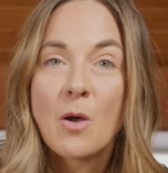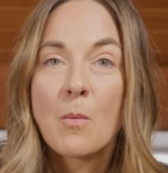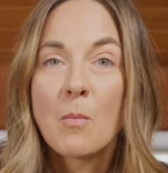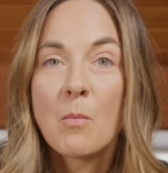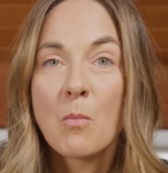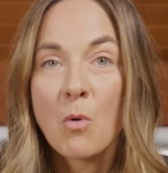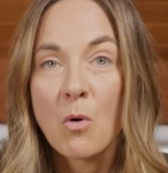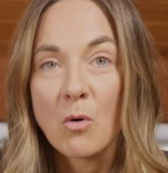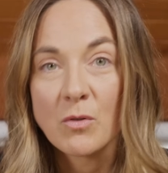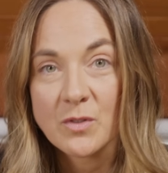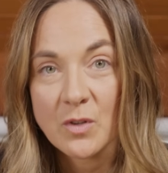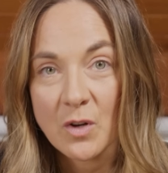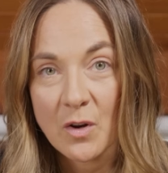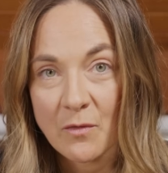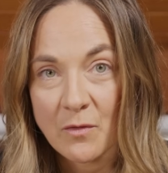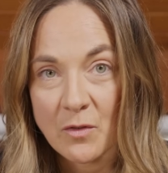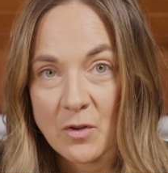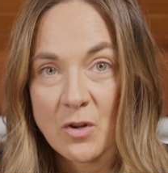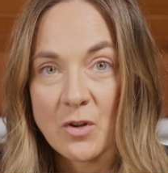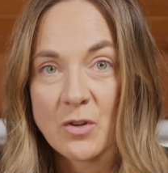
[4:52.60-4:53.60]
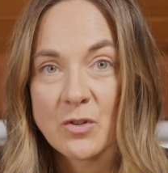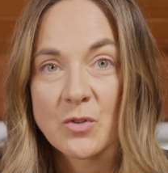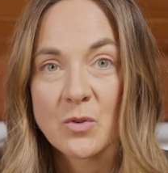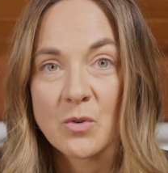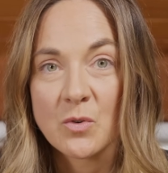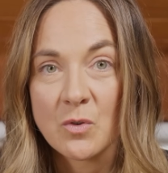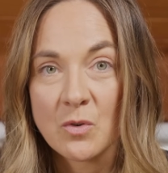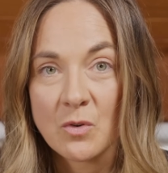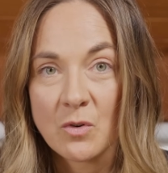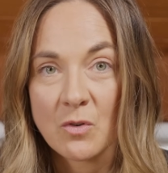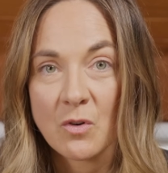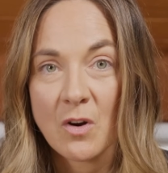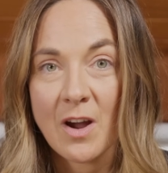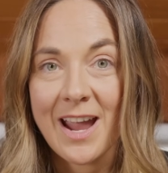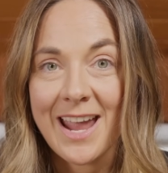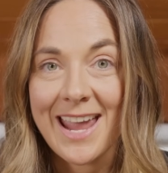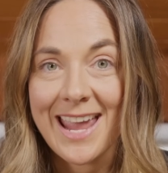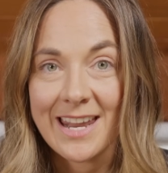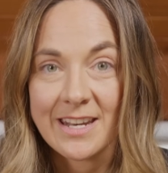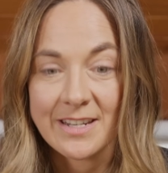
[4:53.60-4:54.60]
more sort of neutral
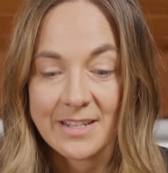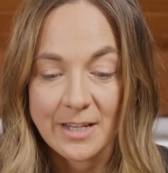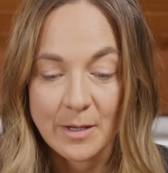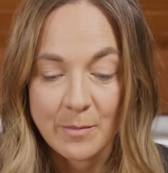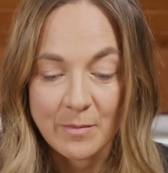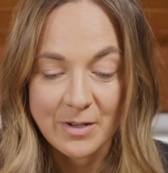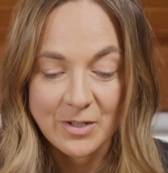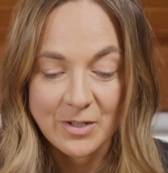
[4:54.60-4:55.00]
grey and timber